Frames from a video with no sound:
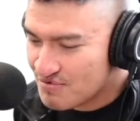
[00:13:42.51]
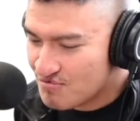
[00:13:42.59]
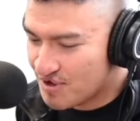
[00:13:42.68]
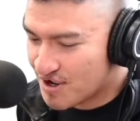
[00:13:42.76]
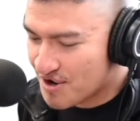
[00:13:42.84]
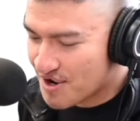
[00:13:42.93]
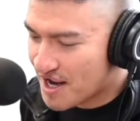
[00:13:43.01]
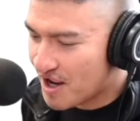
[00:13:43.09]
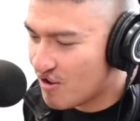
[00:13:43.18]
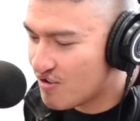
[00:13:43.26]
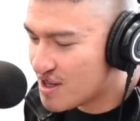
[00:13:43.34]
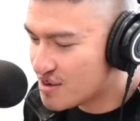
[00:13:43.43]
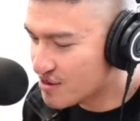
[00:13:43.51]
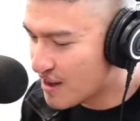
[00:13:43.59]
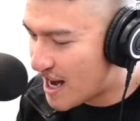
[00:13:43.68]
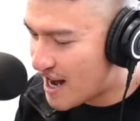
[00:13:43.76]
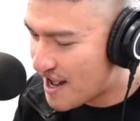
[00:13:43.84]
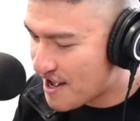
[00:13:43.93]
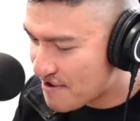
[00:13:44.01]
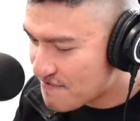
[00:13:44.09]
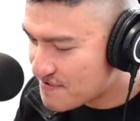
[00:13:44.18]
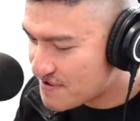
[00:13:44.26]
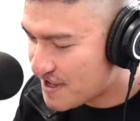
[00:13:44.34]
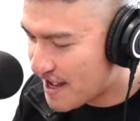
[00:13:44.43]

we are now live,